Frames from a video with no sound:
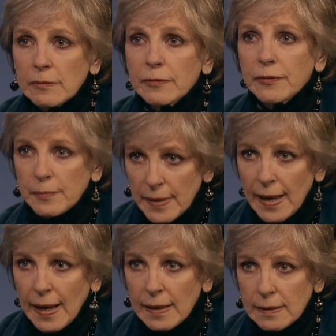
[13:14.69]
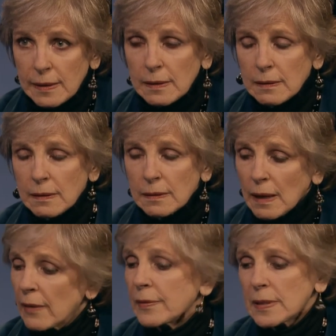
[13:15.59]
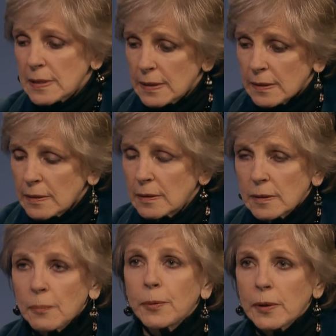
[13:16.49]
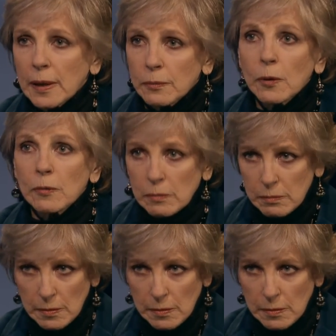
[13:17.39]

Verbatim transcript: from that? And obviously in the book I wrote